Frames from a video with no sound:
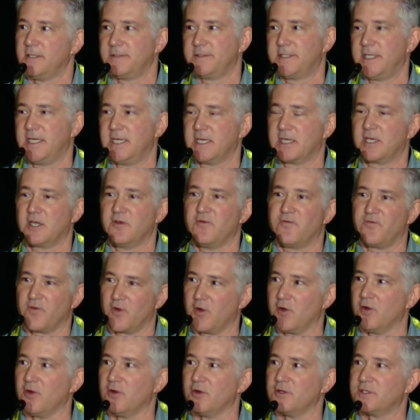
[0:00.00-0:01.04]
did it
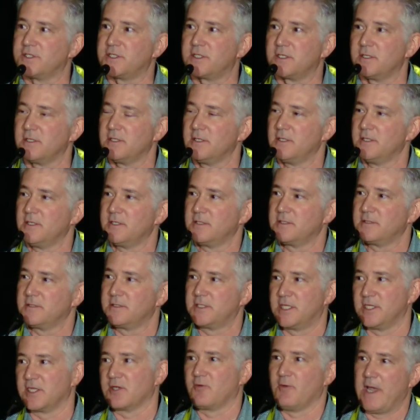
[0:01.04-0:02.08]
converge
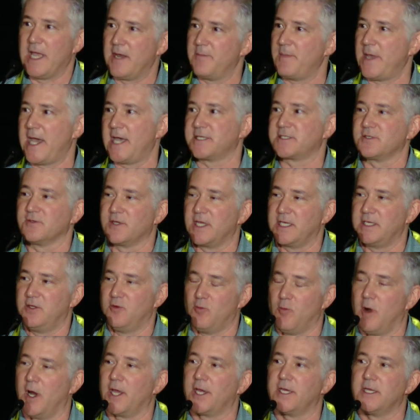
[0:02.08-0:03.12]
to the grandmaster that you
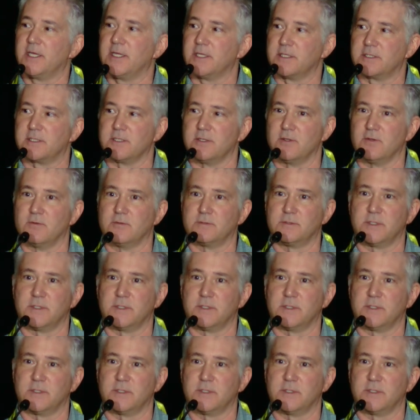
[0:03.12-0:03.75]
wanted it to?